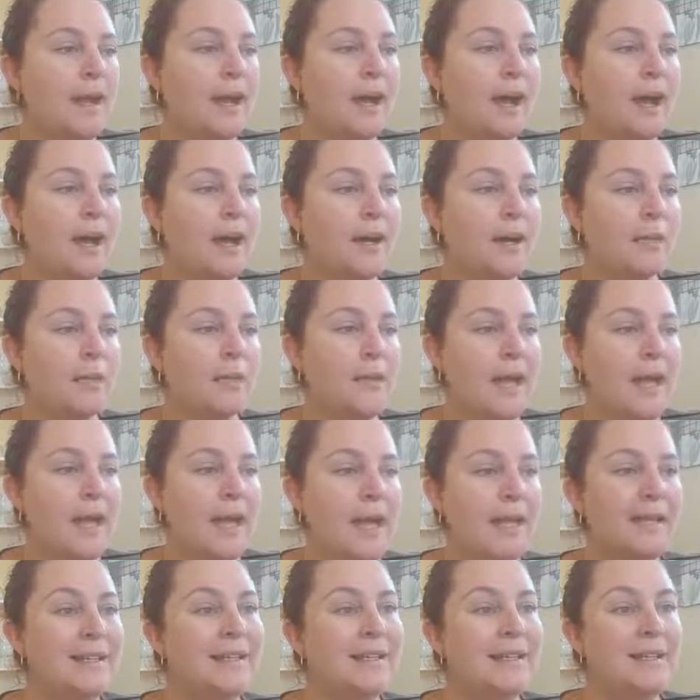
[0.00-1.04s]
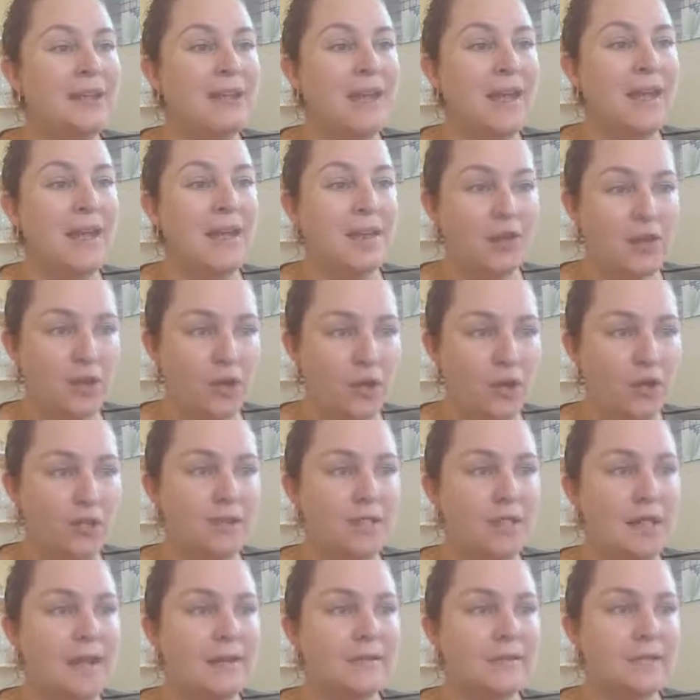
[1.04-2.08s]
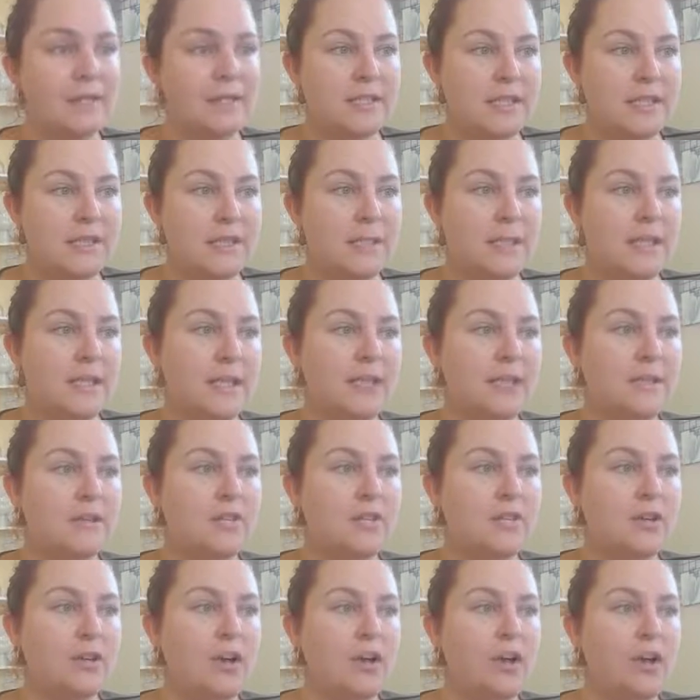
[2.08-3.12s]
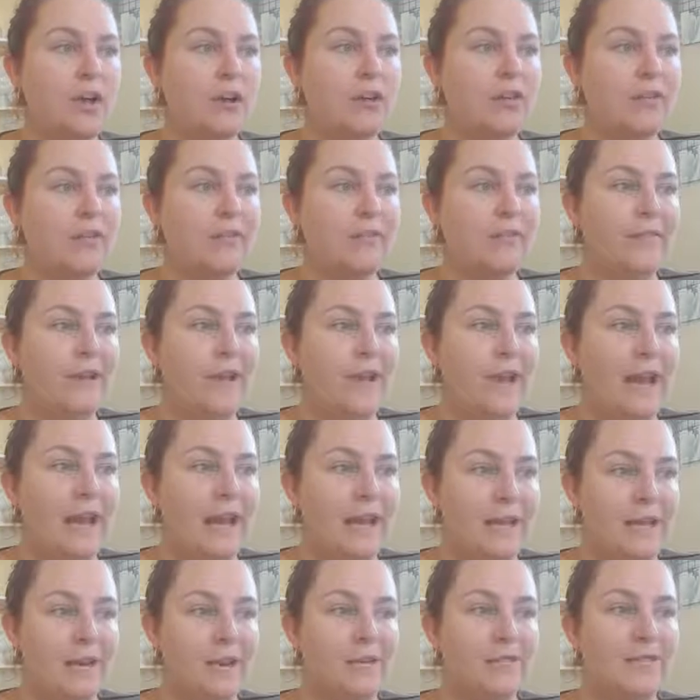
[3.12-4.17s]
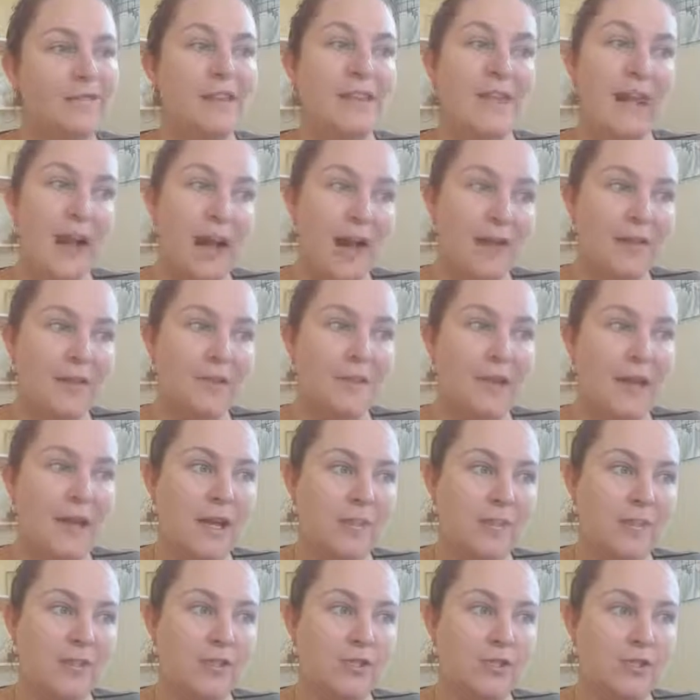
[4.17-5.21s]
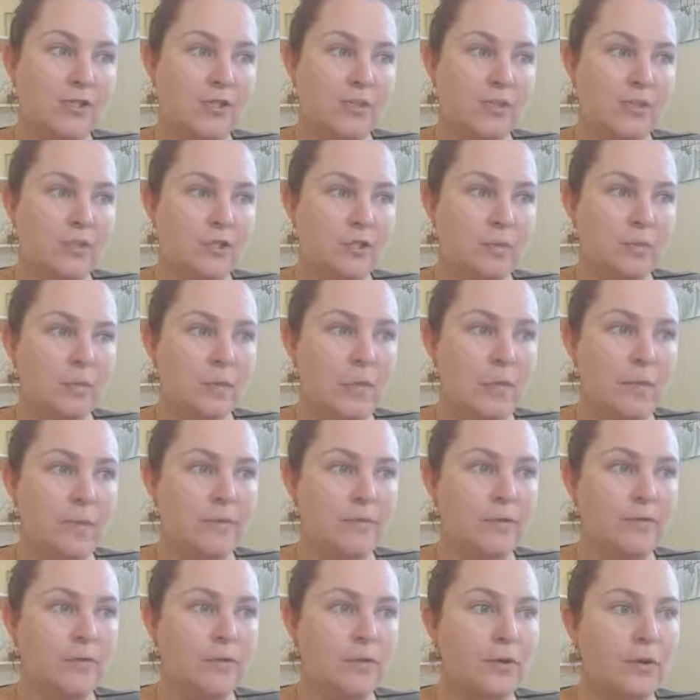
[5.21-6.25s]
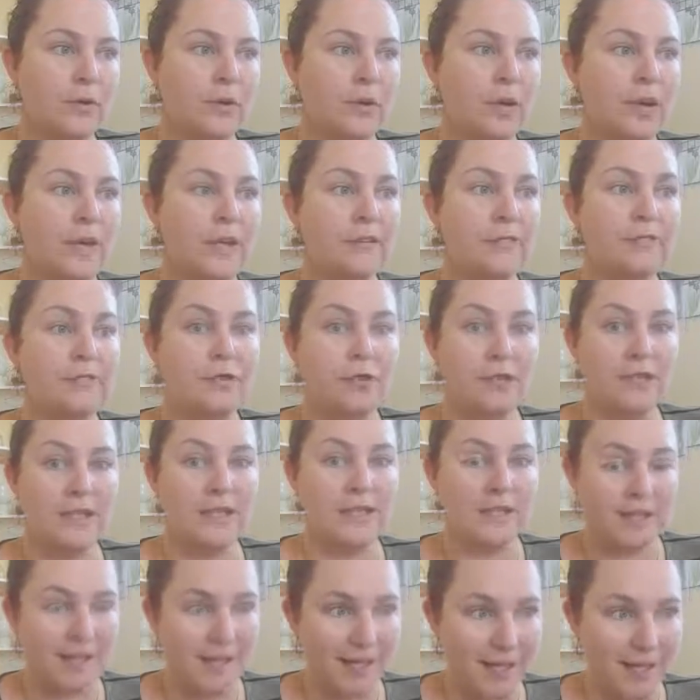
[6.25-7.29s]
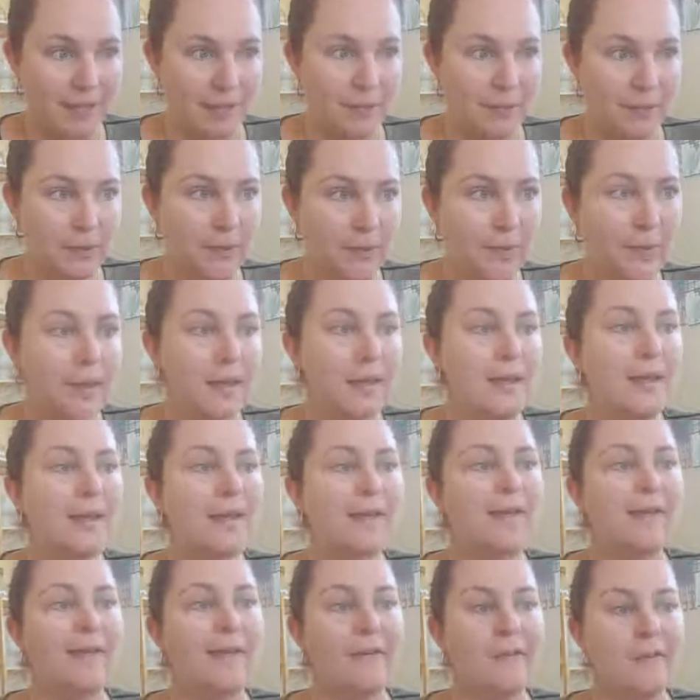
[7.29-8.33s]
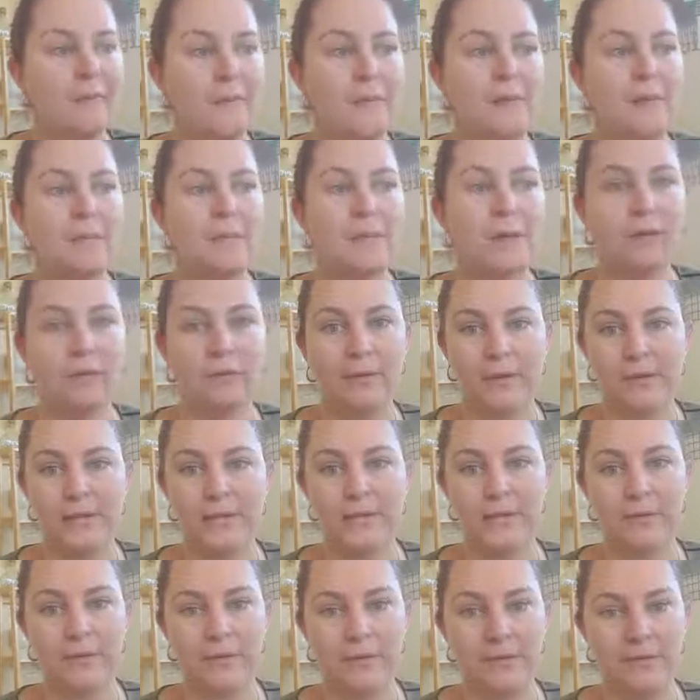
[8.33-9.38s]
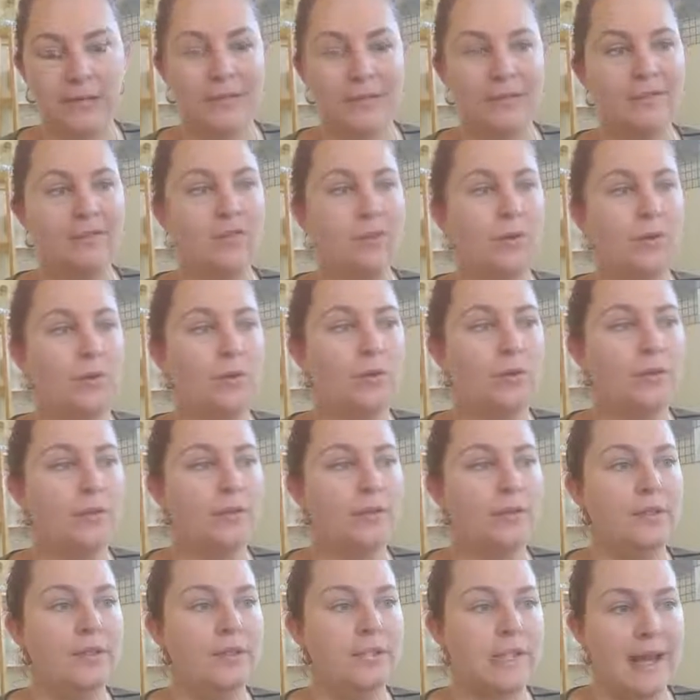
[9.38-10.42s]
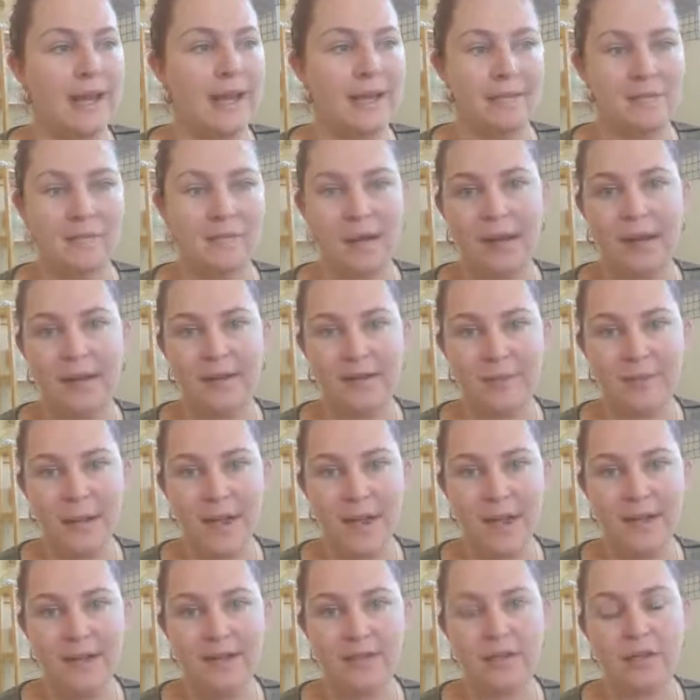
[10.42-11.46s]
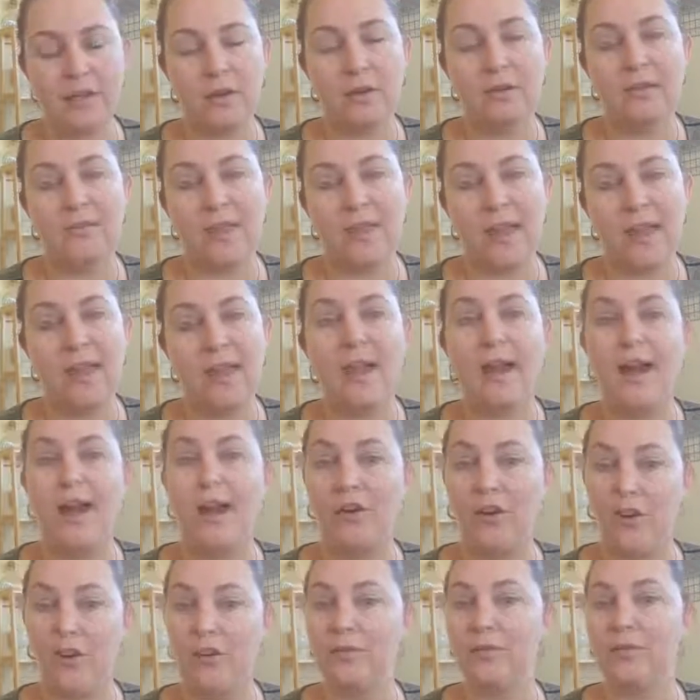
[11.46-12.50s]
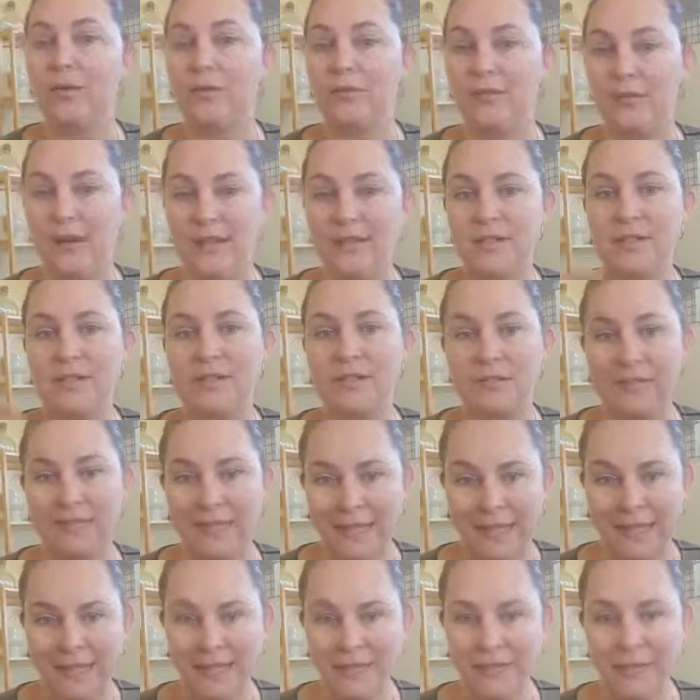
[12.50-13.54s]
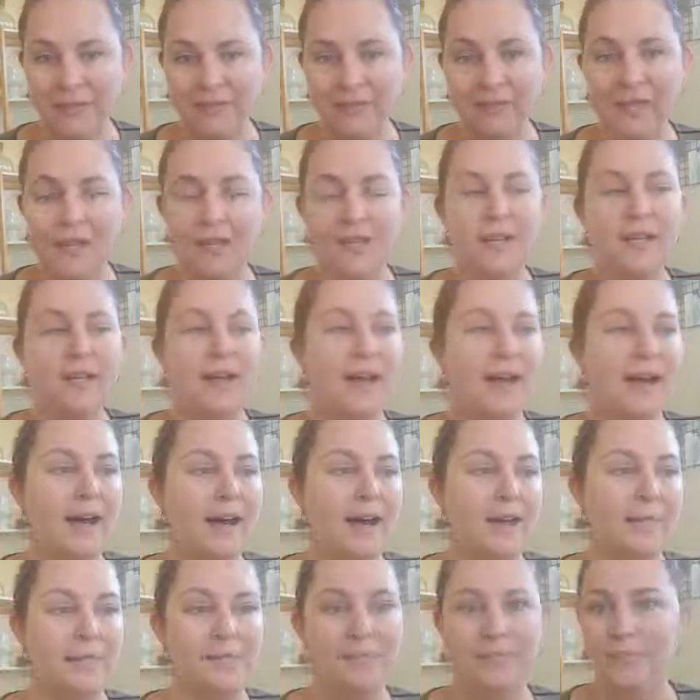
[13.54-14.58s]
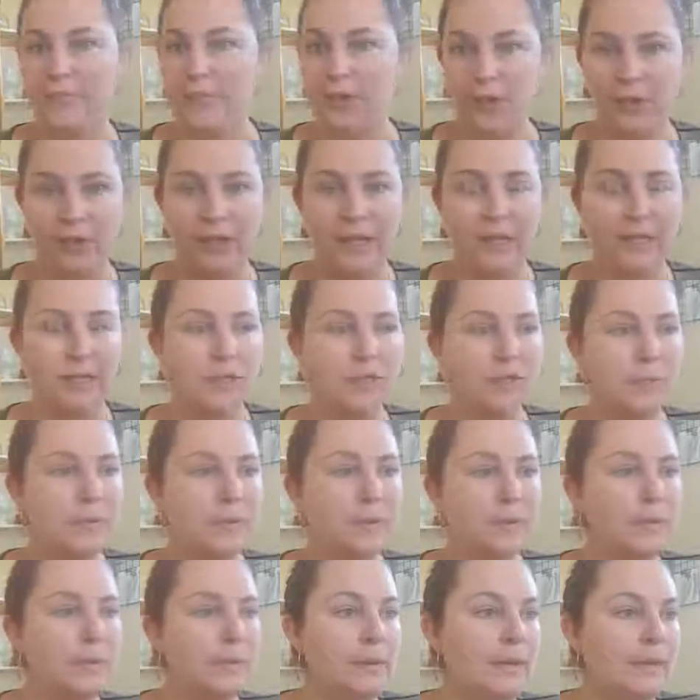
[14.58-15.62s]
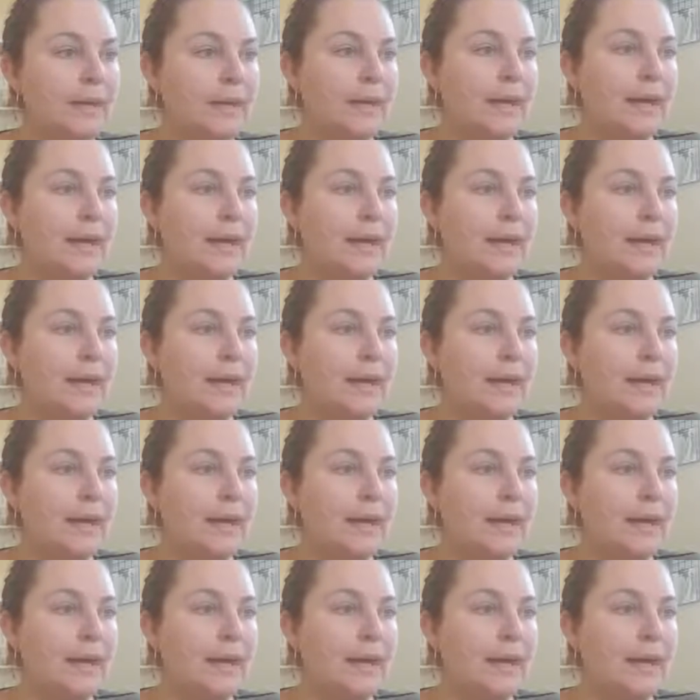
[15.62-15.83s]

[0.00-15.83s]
And they are not a recipient of any of the other payments during JobKeeper fortnight. For example, government parental leave or dad and partner pay. So if they are on parental leave, not eligible,